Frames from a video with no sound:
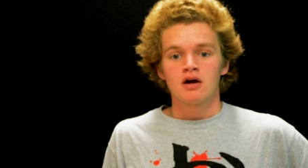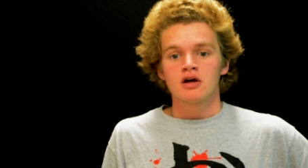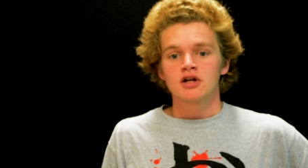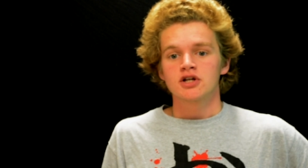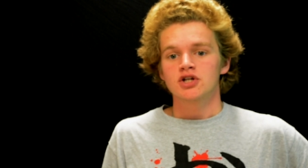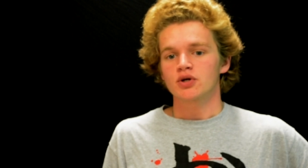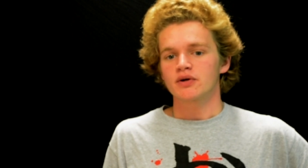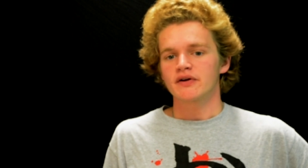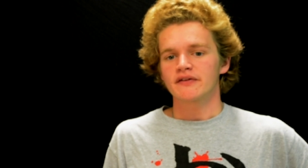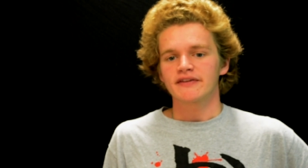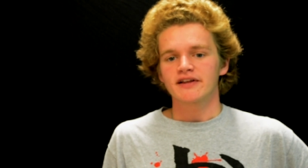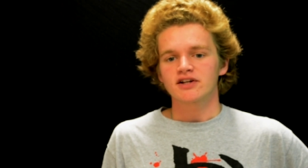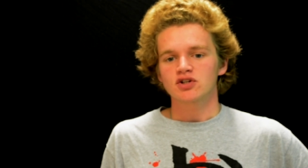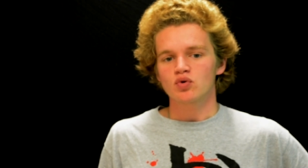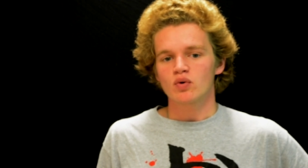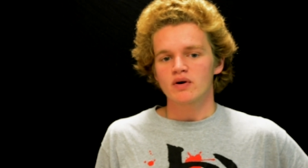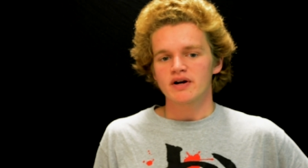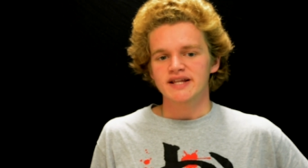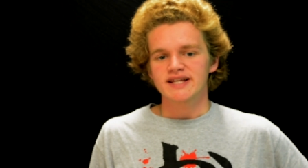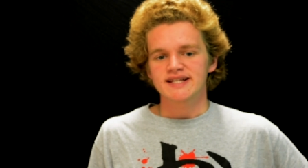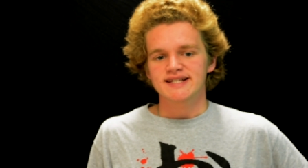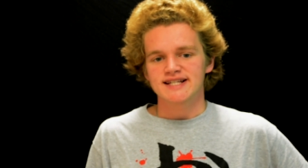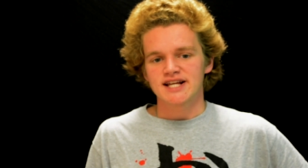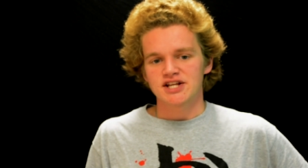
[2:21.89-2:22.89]
During the
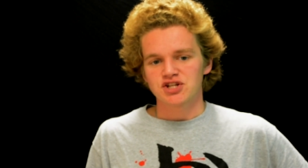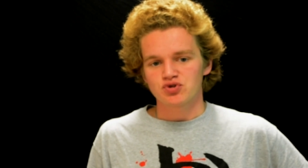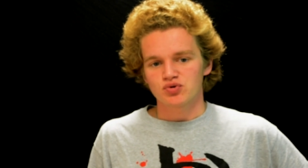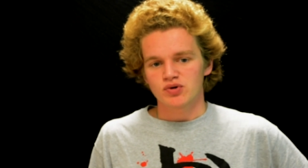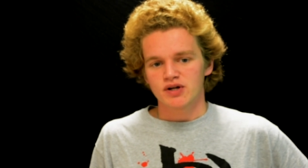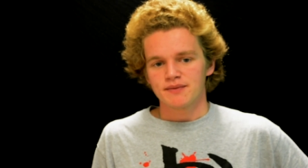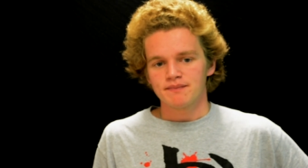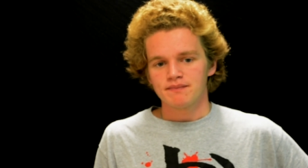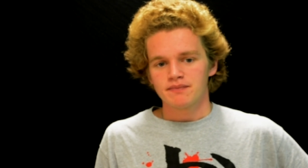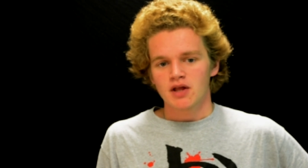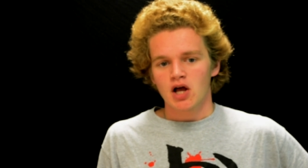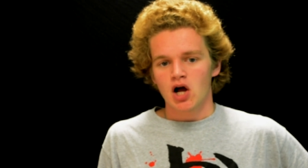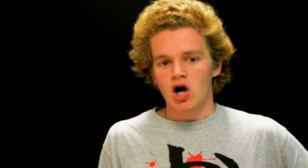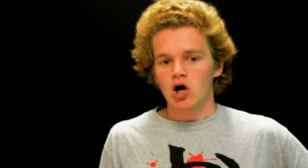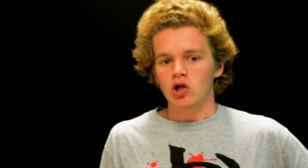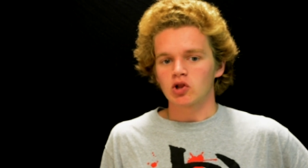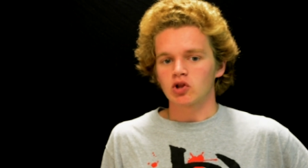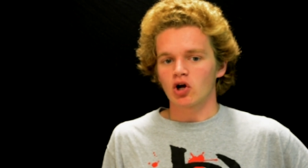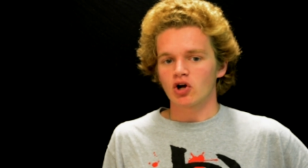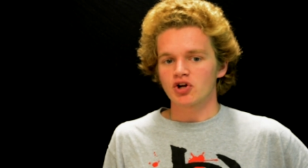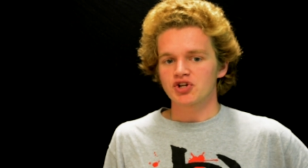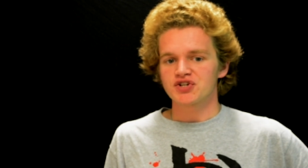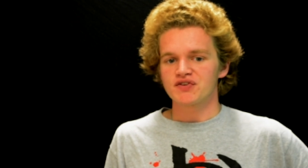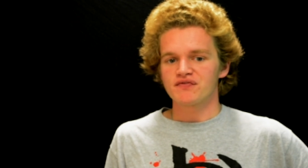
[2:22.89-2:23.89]
20th century, a
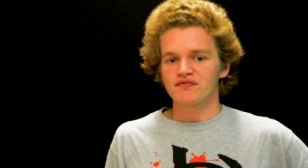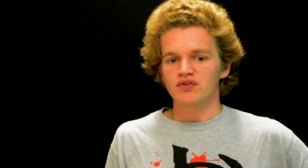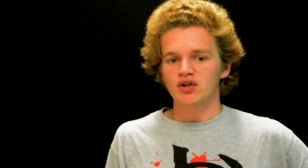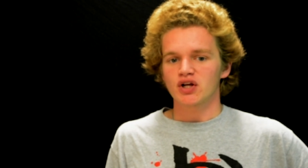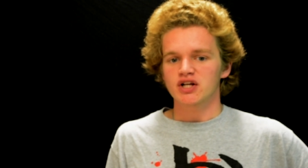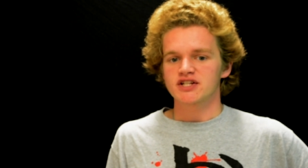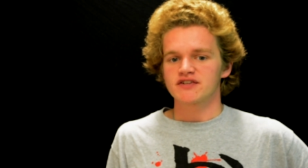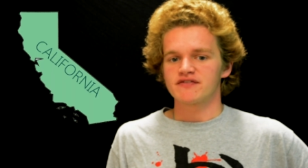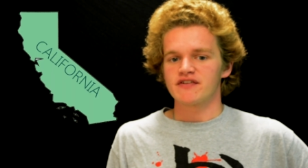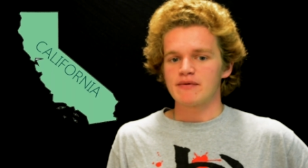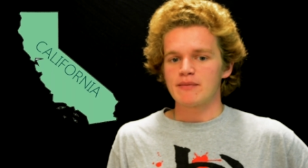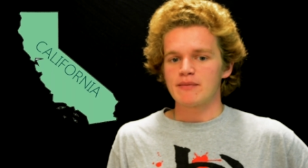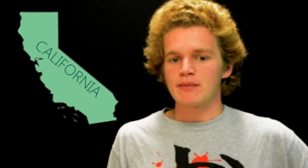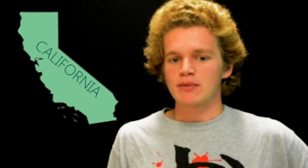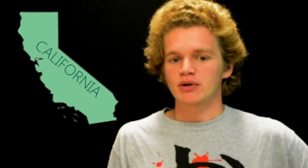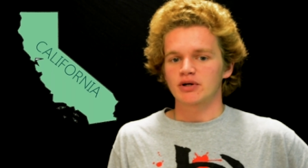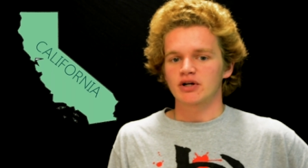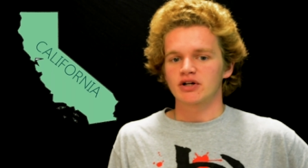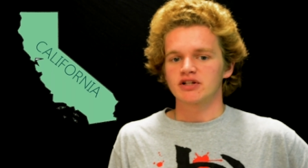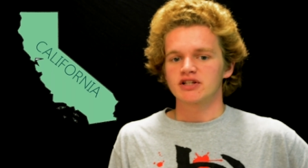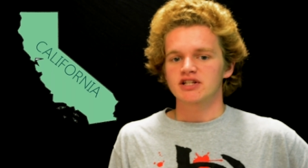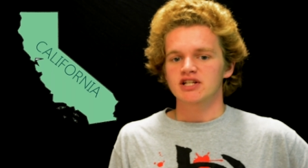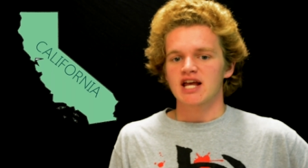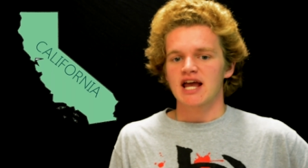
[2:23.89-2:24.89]
large influx of
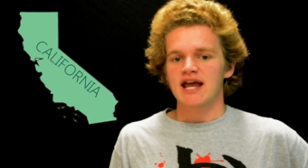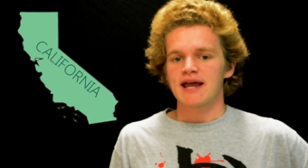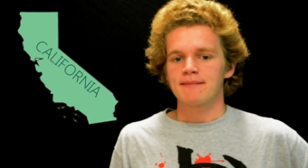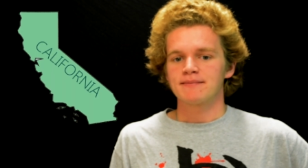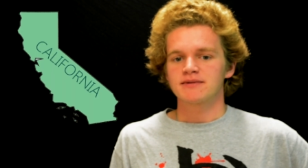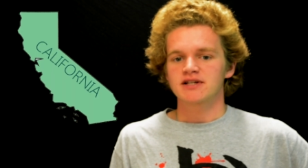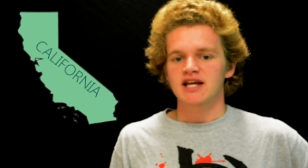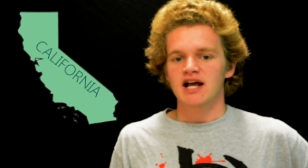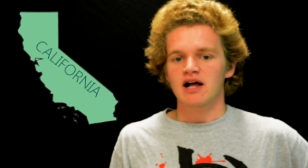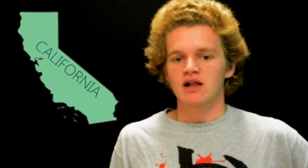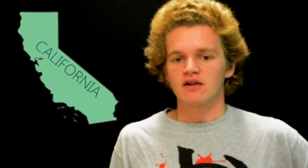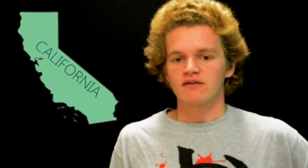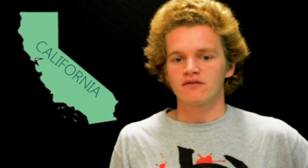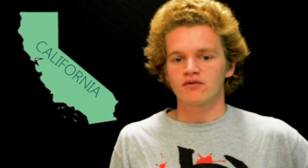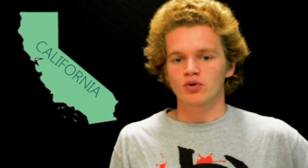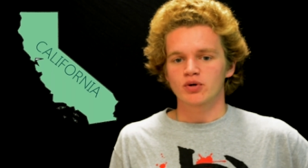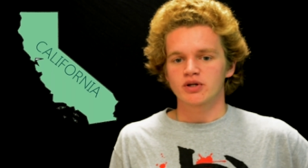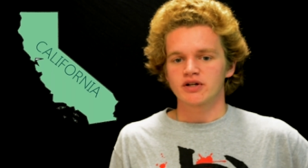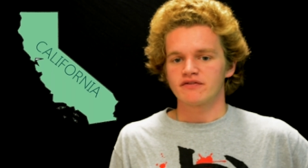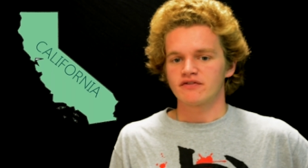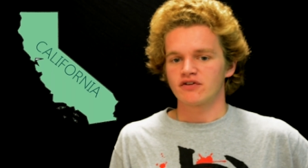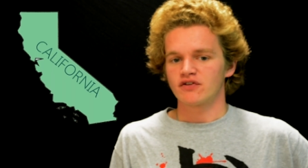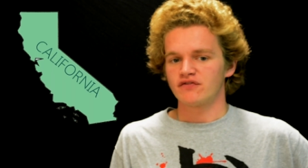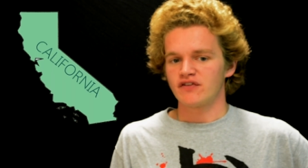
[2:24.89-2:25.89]
immigrants came to
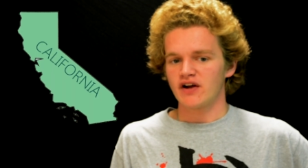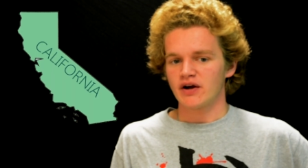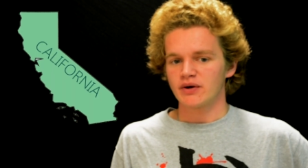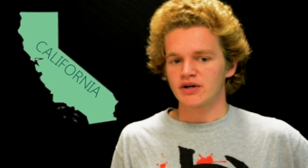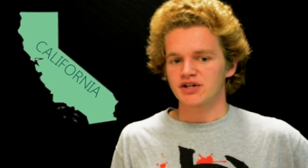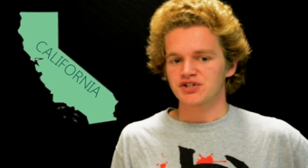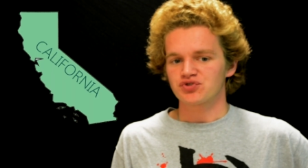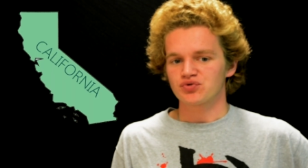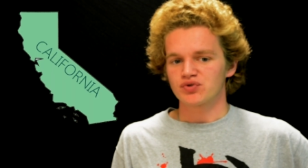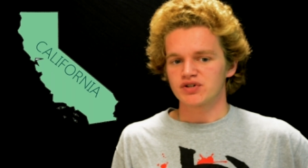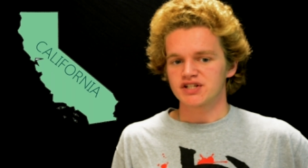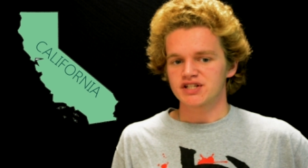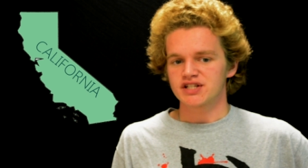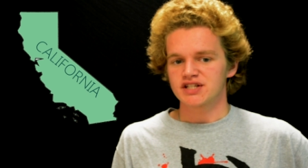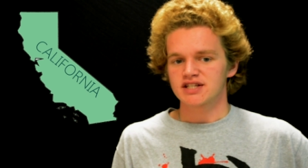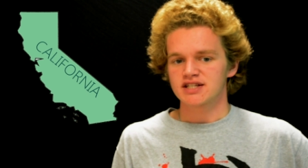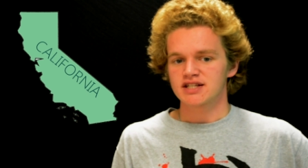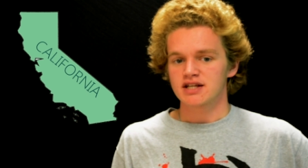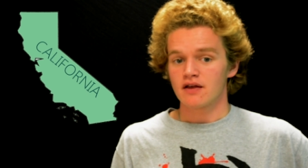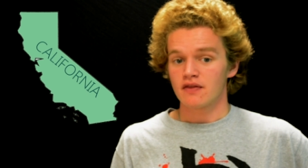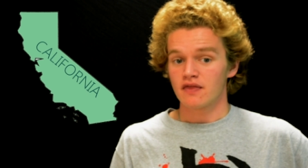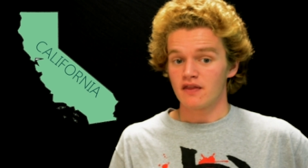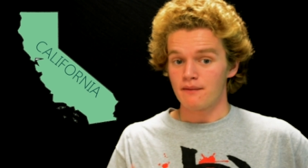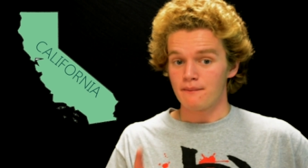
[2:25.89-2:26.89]
California for various reasons,
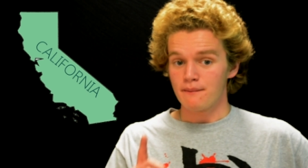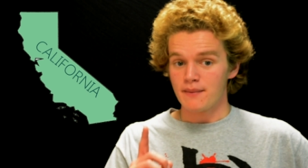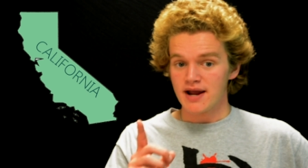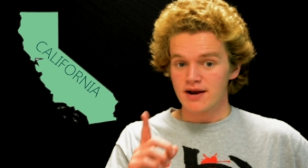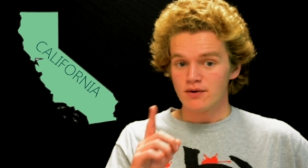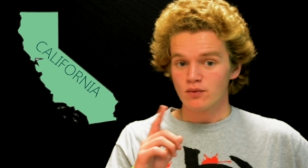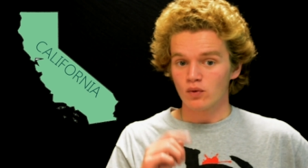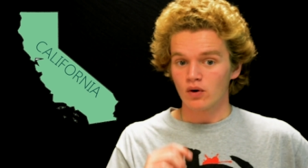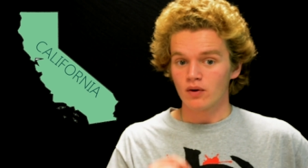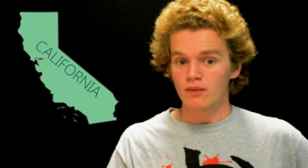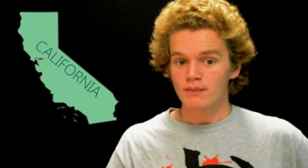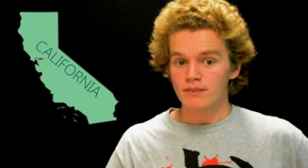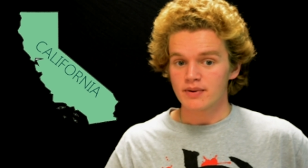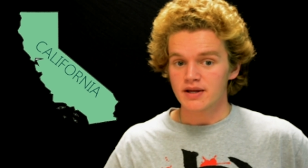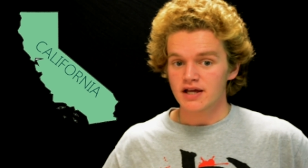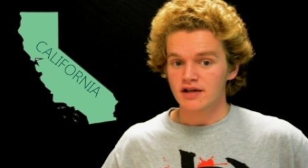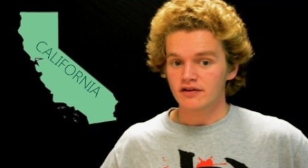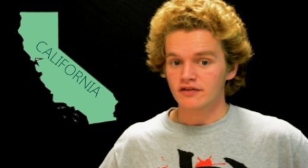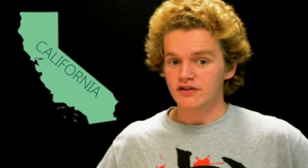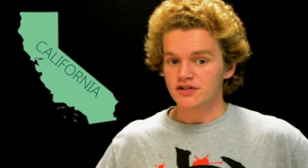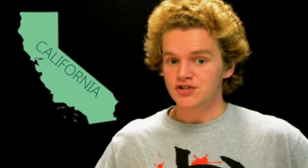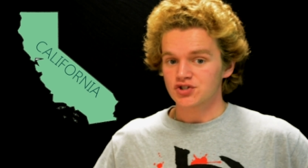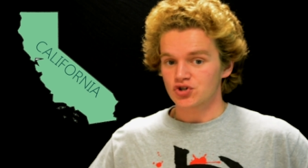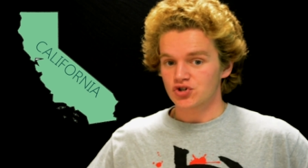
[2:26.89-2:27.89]
the main one
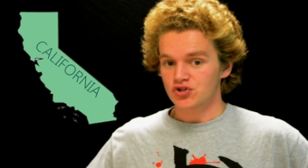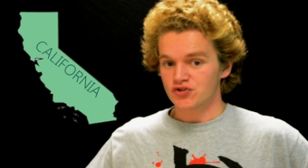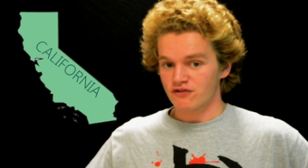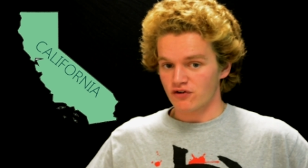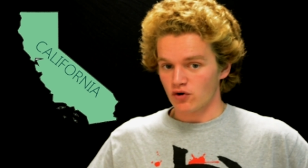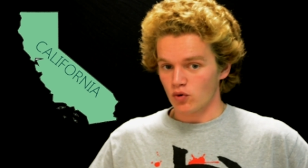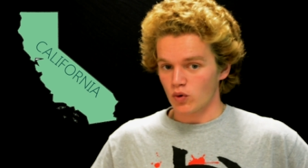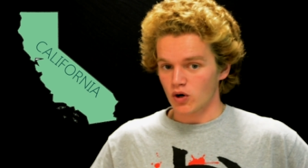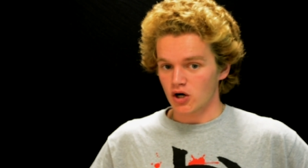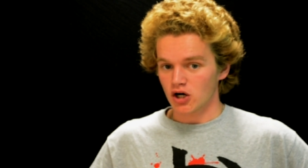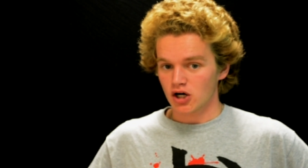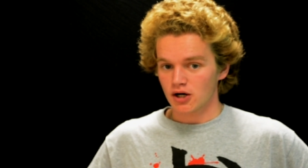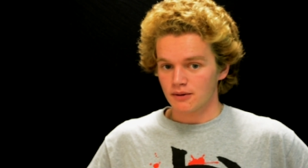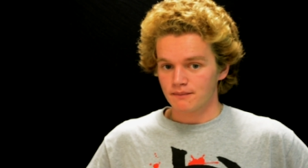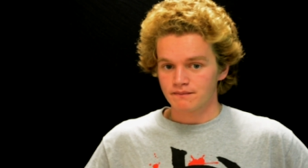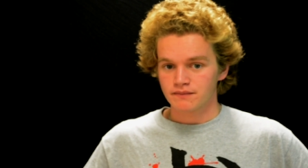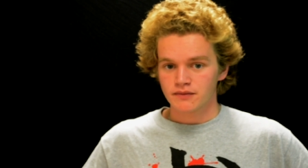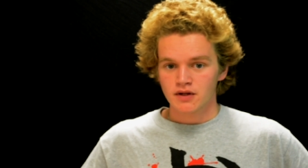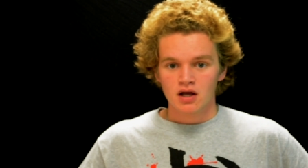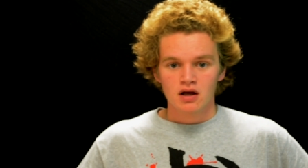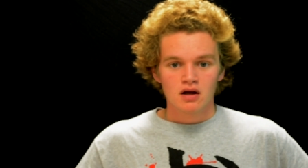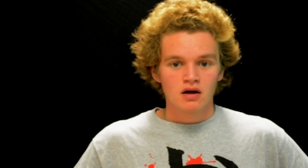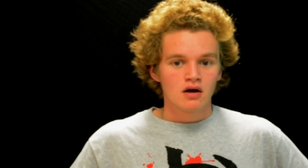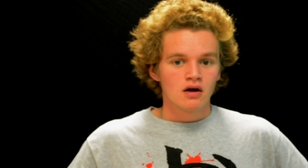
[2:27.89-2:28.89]
being the search for work.
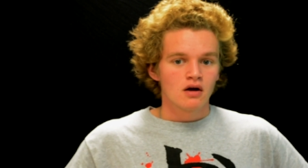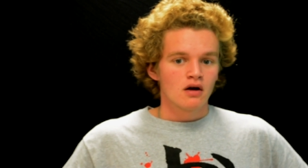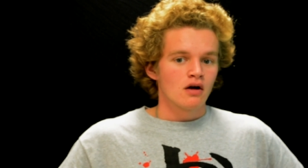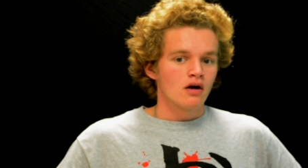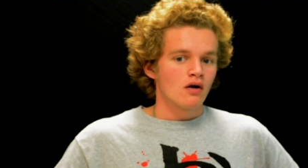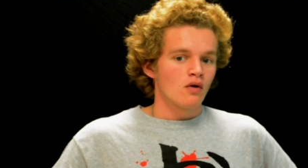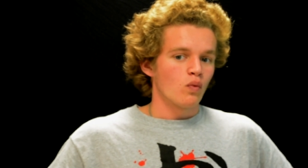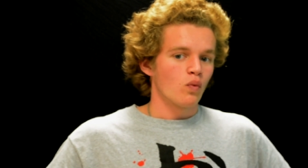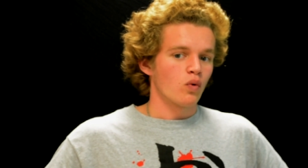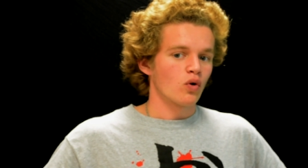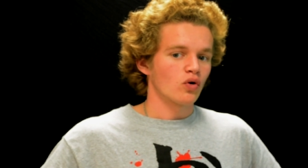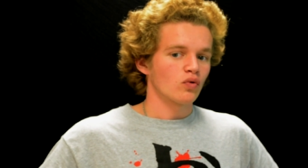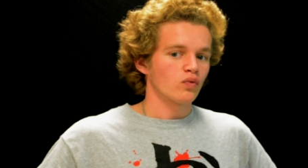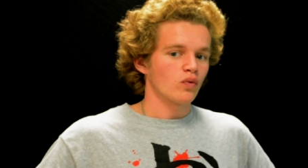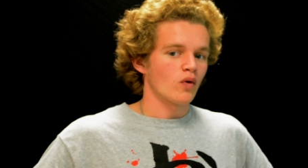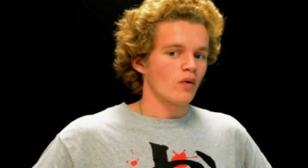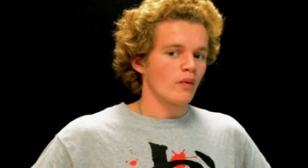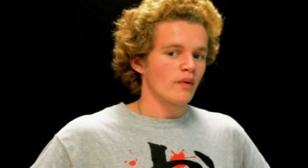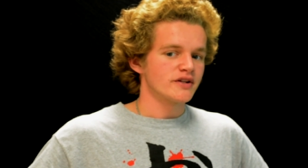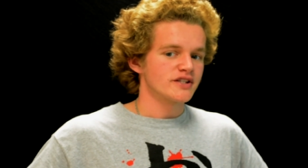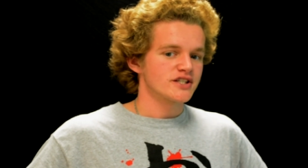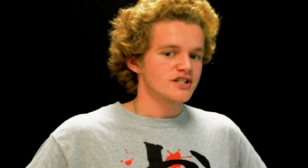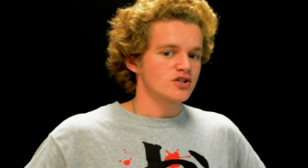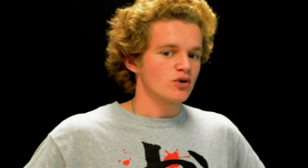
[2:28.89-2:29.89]
World
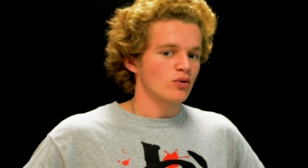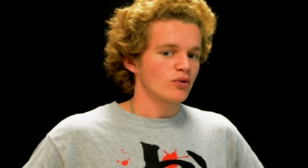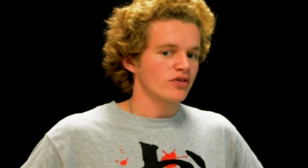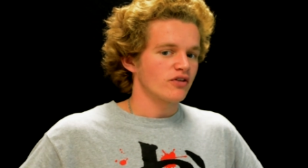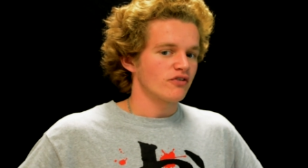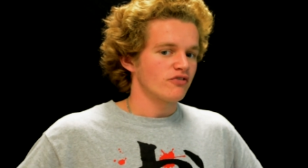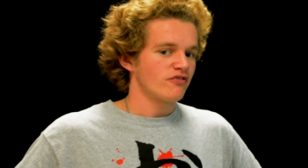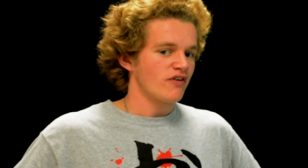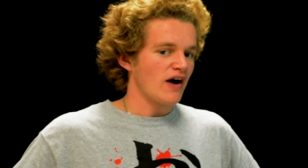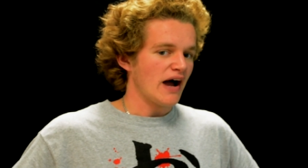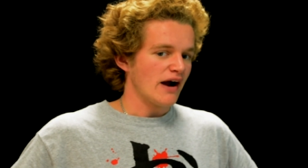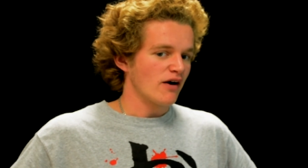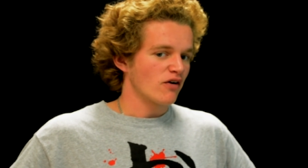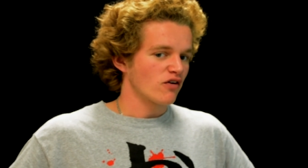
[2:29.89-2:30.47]
War I stoked the fire